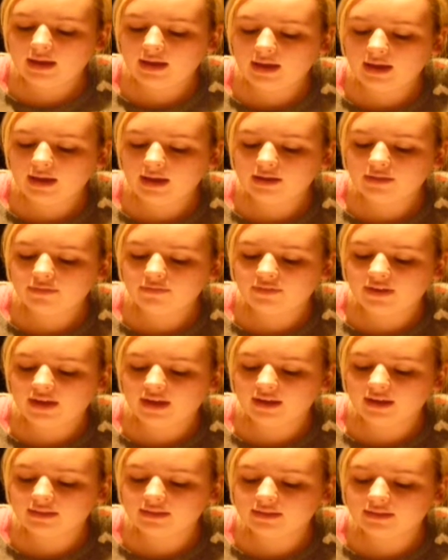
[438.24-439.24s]
In
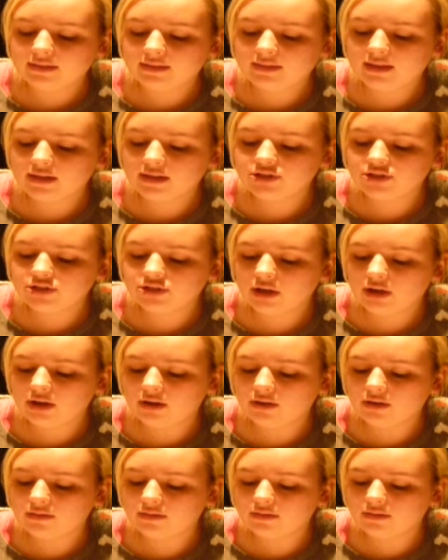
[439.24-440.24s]
effect, this
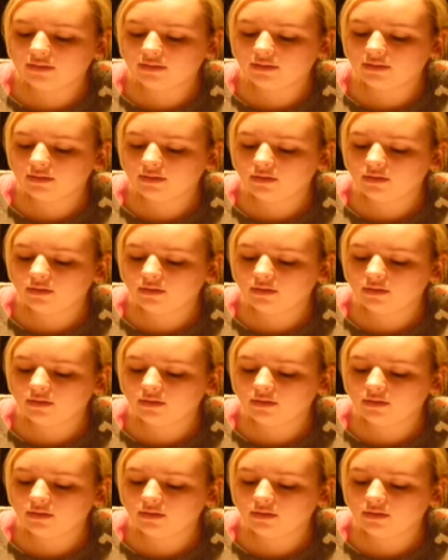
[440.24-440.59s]
shows